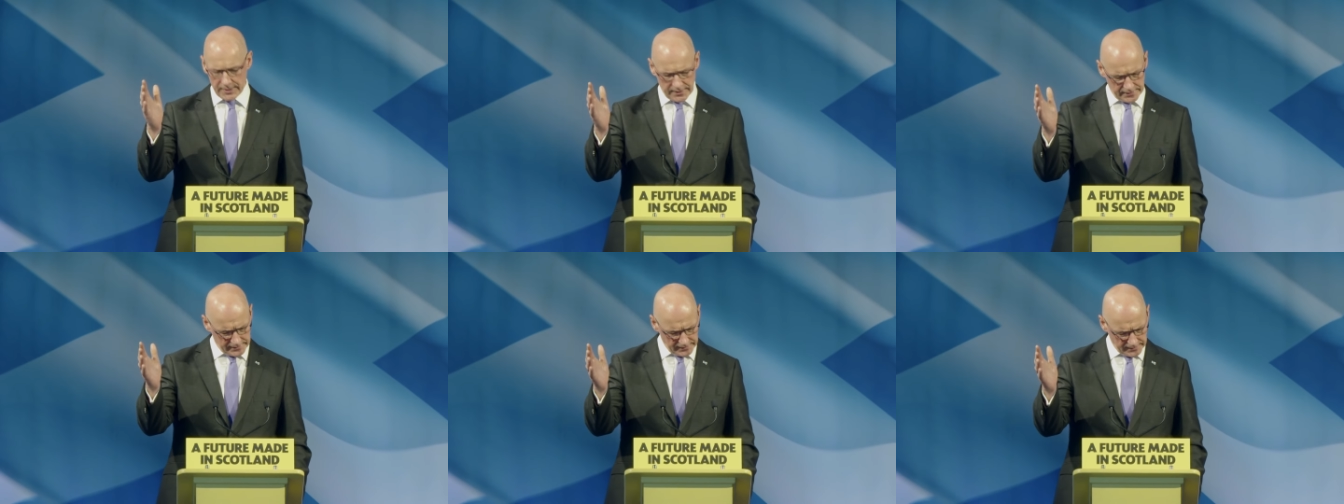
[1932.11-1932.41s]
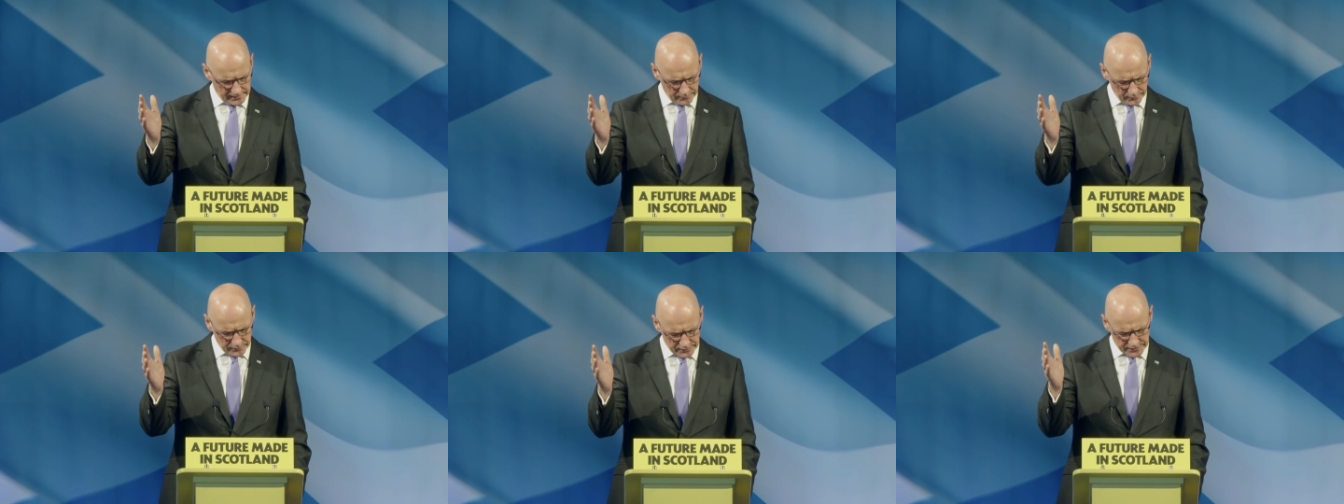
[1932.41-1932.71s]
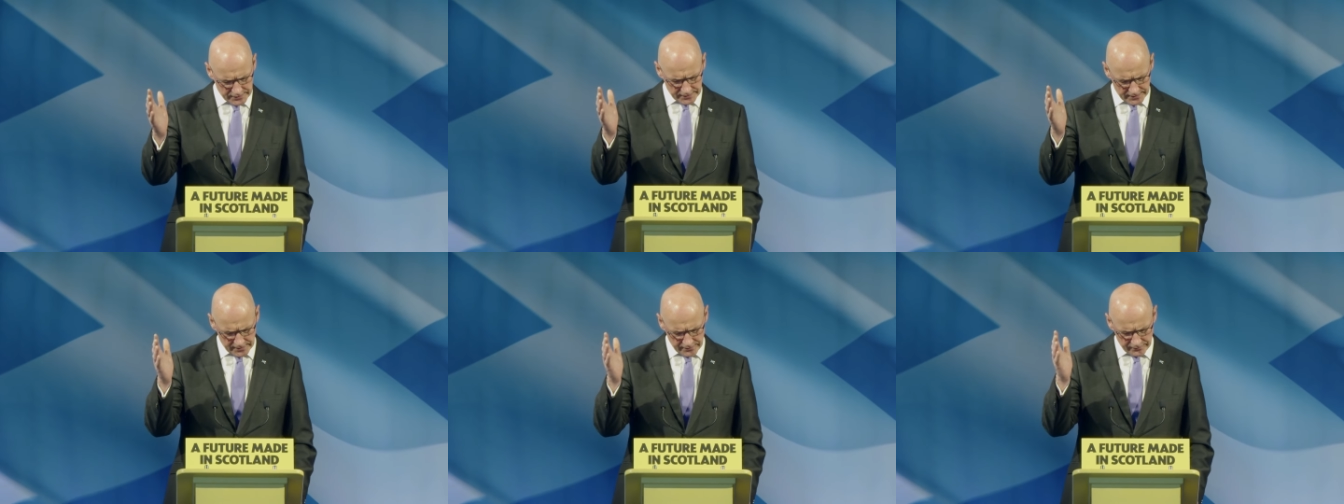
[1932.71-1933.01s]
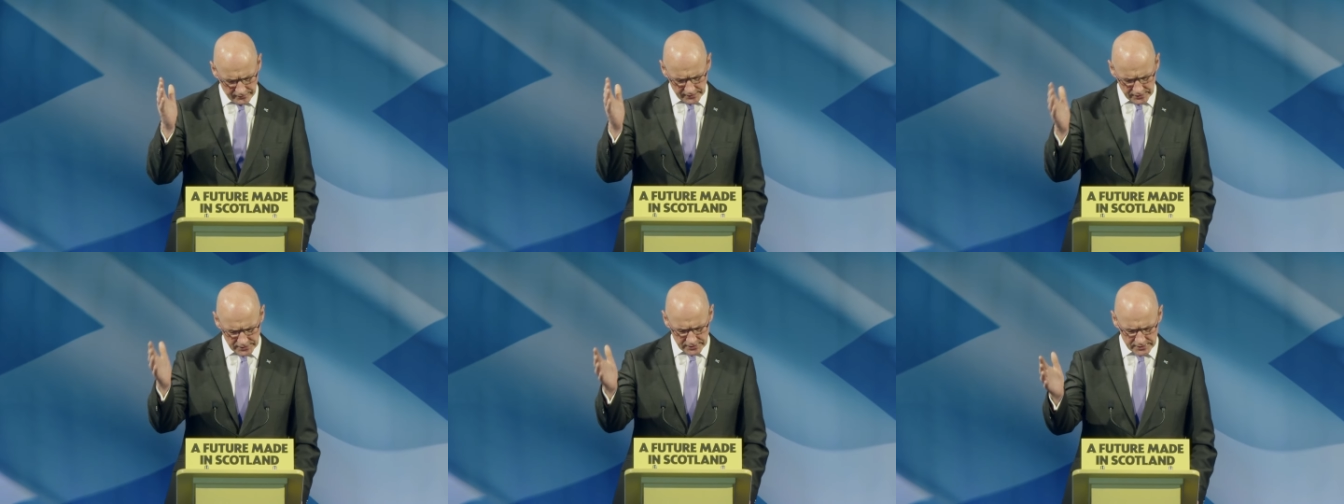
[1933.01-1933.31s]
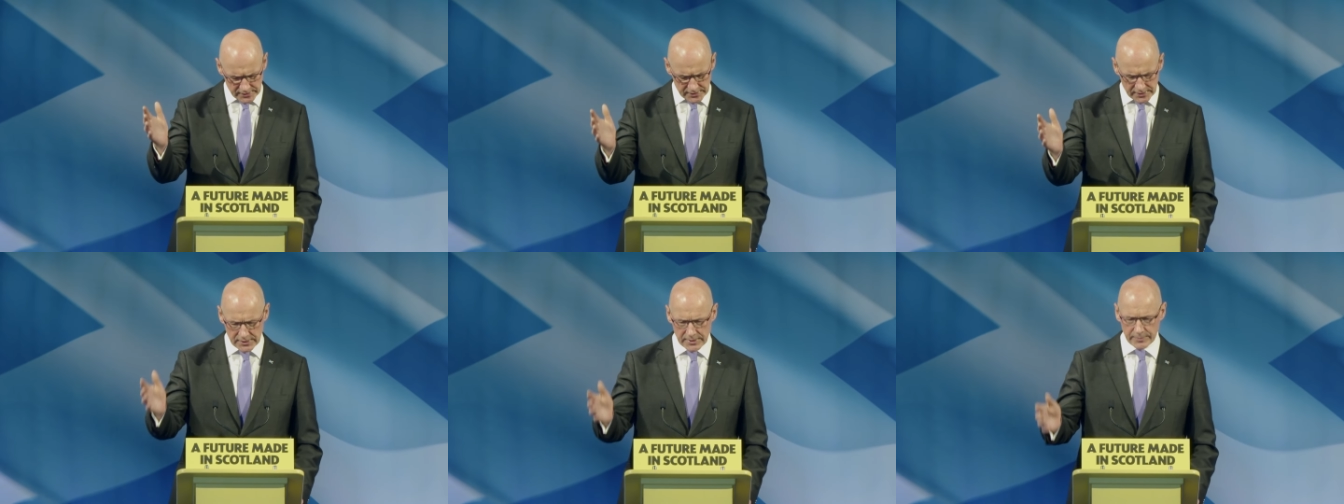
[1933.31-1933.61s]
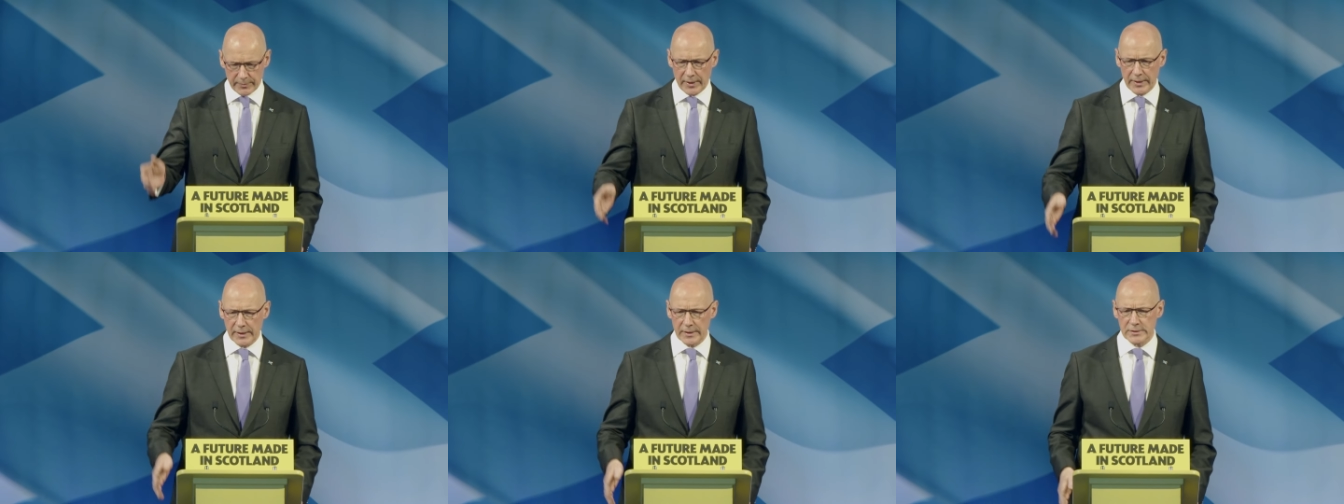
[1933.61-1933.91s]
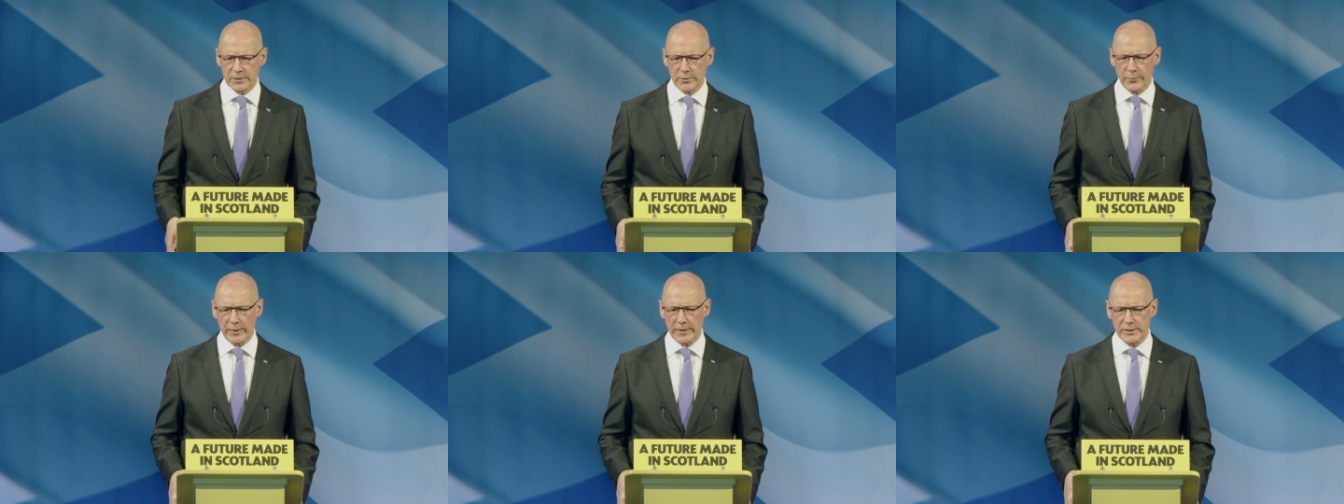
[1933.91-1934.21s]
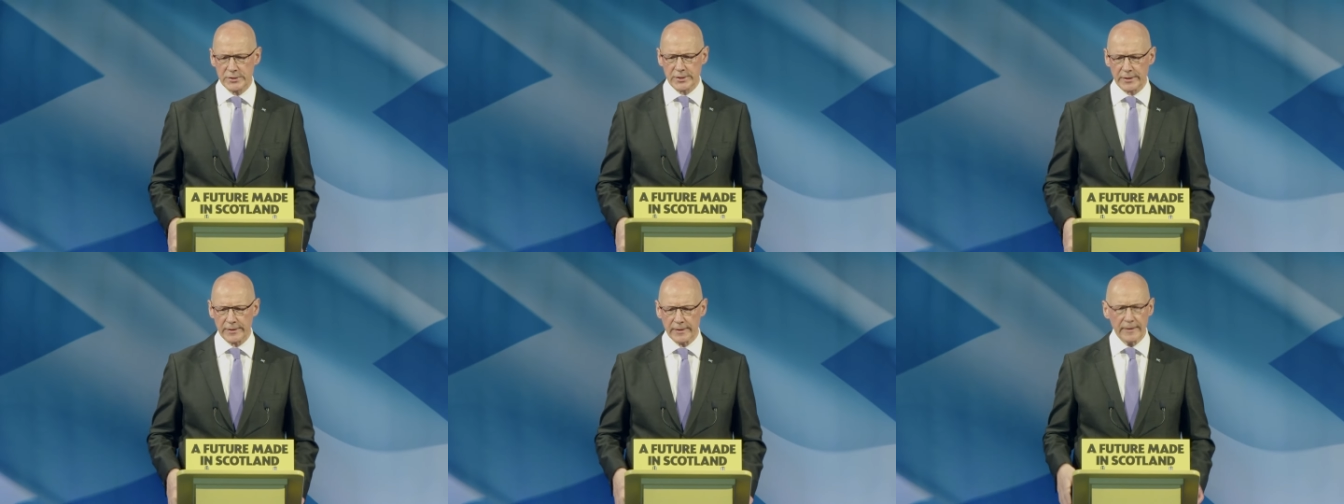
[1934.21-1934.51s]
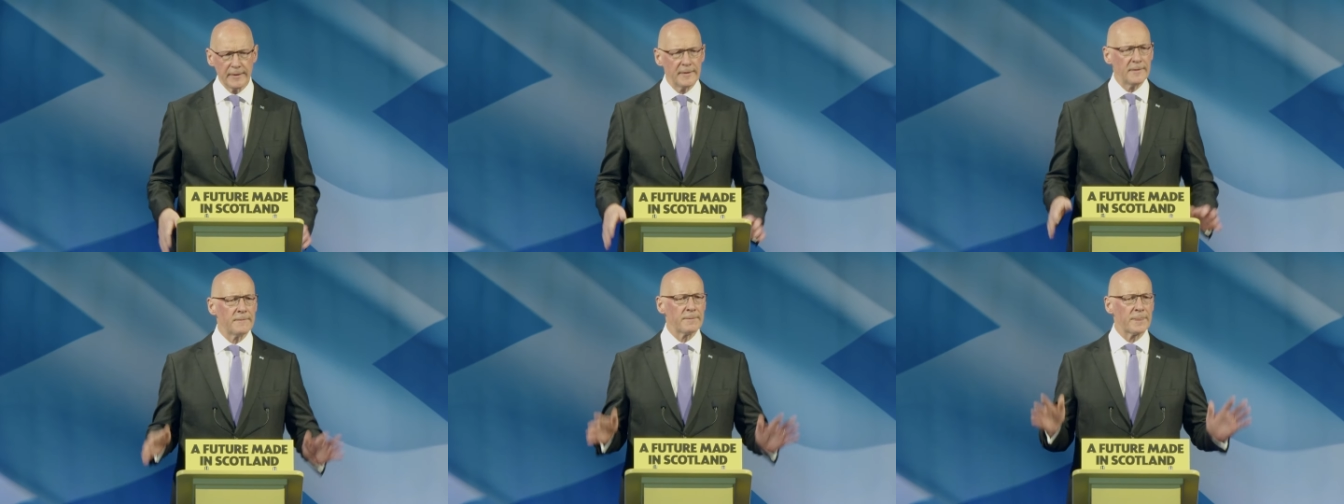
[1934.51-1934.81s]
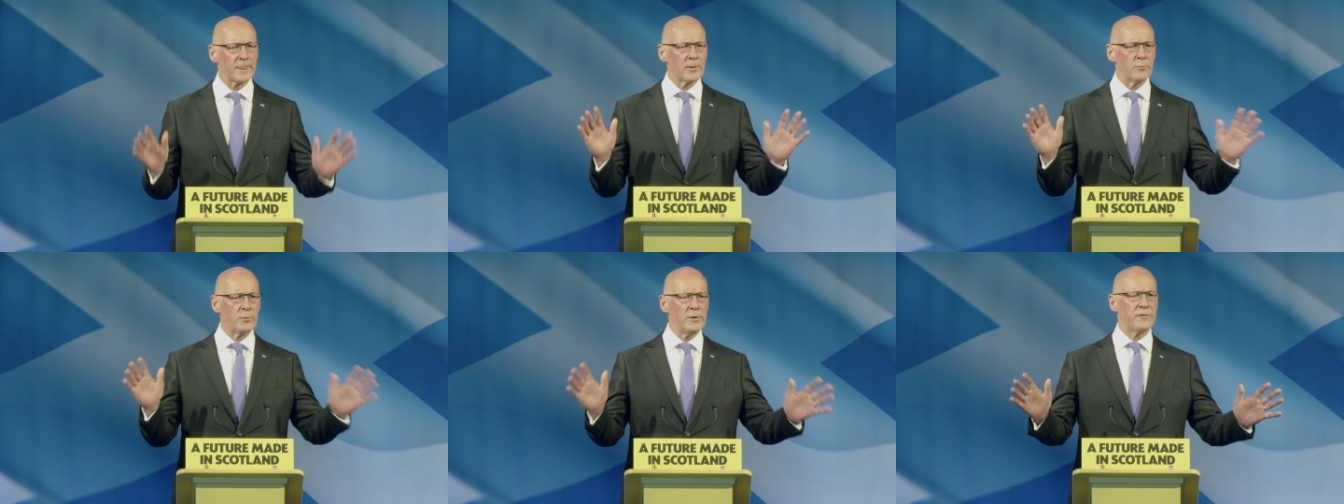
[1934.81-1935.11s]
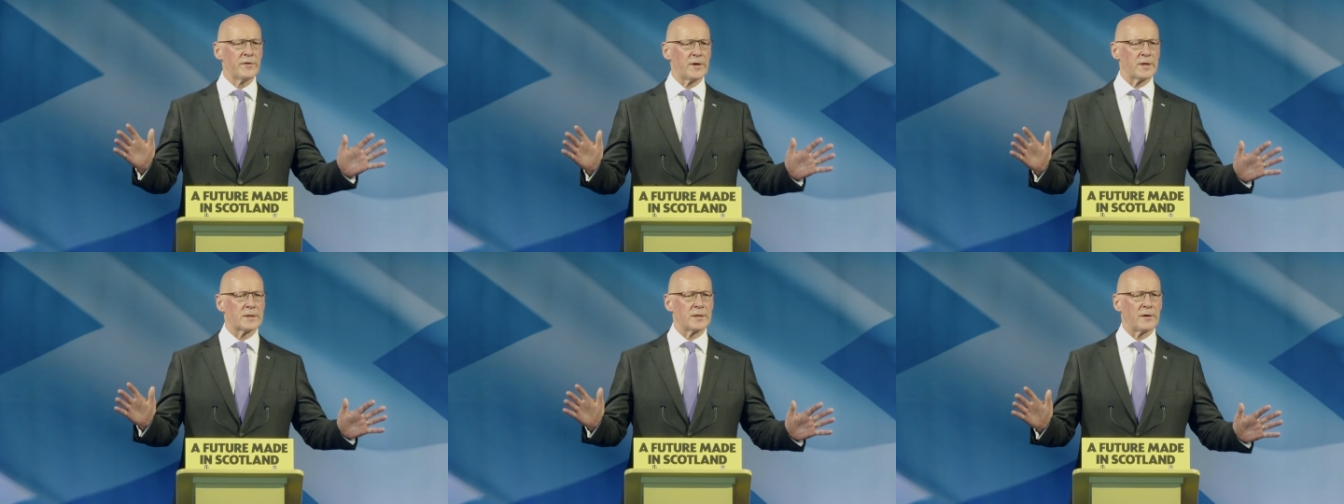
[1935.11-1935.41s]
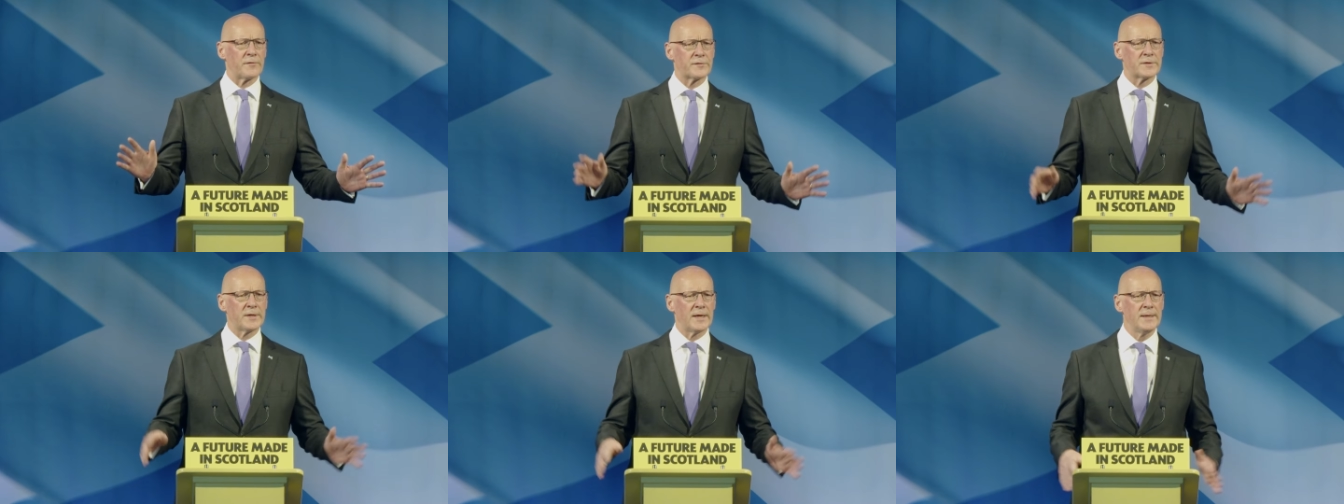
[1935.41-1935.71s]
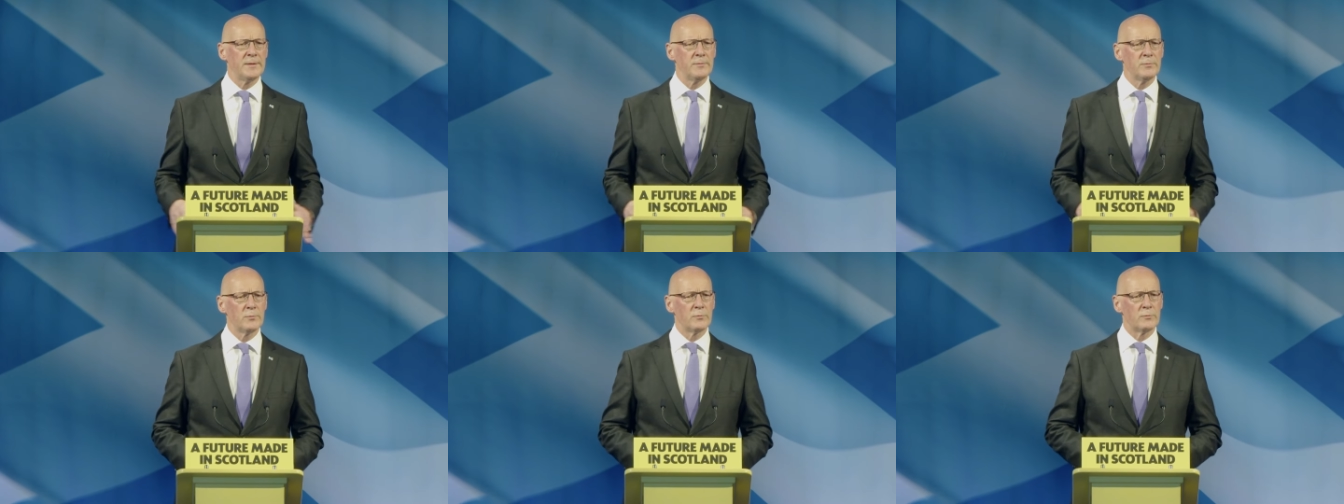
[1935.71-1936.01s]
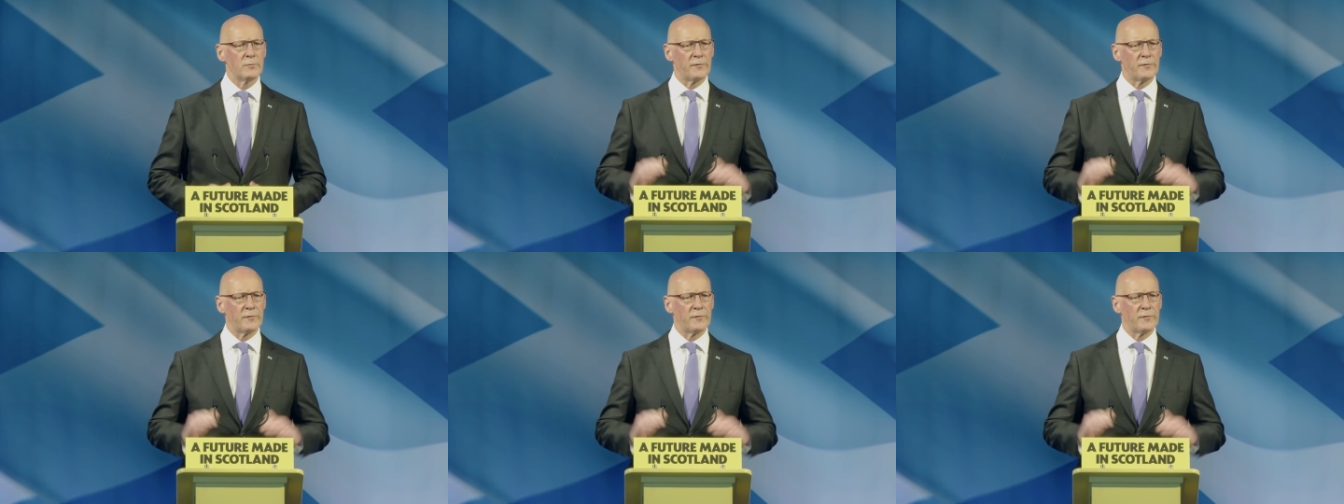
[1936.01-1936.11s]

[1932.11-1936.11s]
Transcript: I think it was in relation to Tamara's question, we've had a tough time.